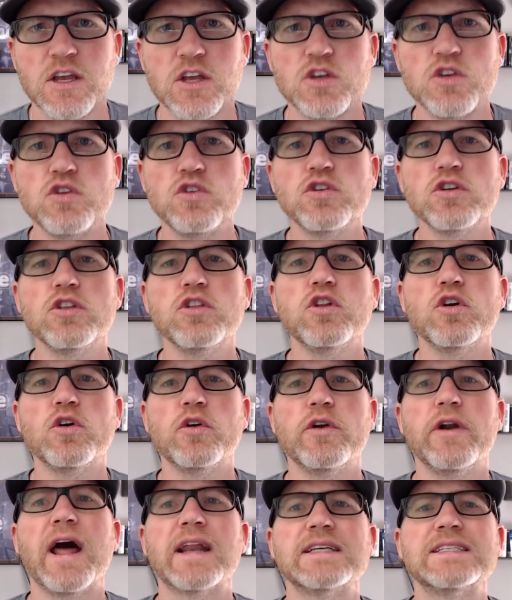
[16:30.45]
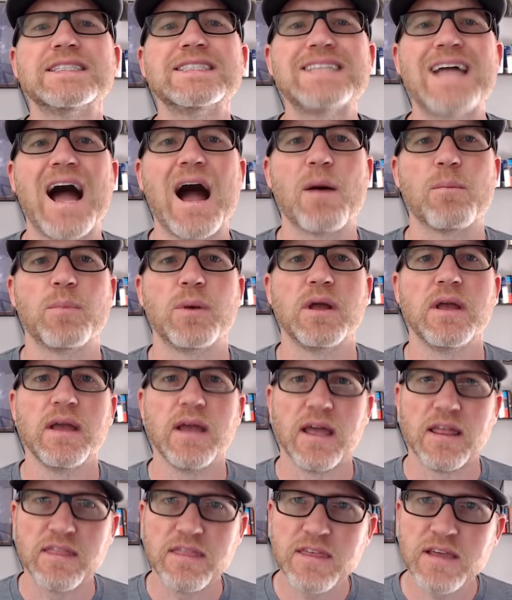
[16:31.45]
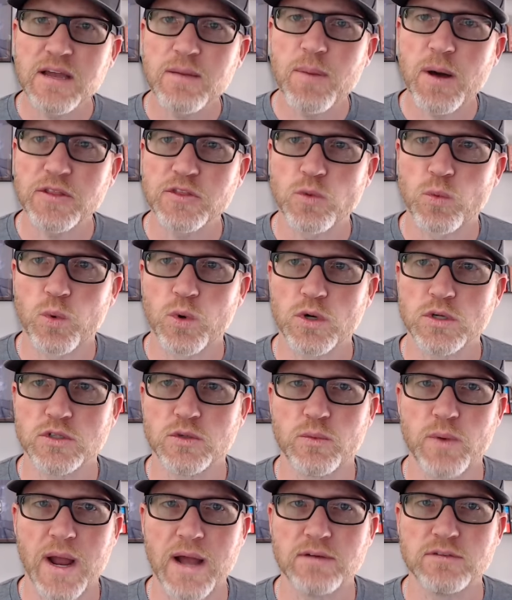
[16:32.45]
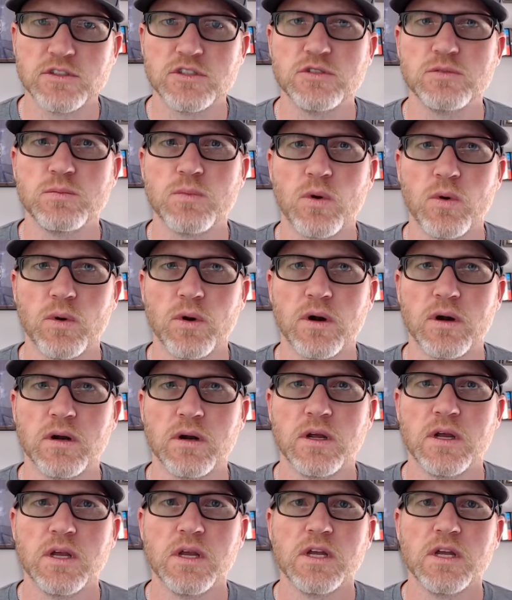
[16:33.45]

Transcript: You should learn how to stop and think about the world around you more,